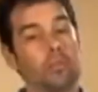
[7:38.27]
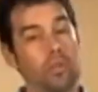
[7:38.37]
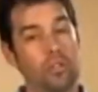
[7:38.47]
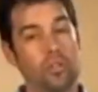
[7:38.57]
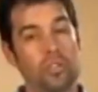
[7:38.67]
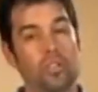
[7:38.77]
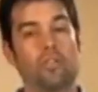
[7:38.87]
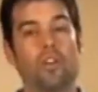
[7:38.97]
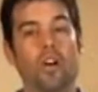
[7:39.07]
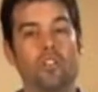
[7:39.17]
Reducing
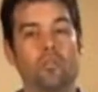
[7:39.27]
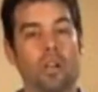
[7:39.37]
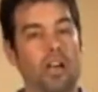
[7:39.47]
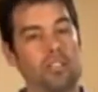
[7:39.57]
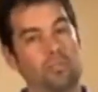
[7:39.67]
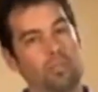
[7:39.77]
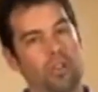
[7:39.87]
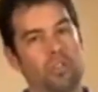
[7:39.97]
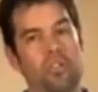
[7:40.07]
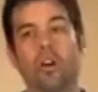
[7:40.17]
the volume causes
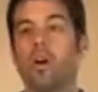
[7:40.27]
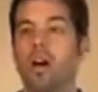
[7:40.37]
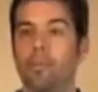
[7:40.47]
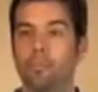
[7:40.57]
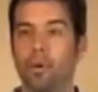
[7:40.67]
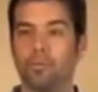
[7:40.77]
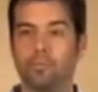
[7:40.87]
pressure to go up.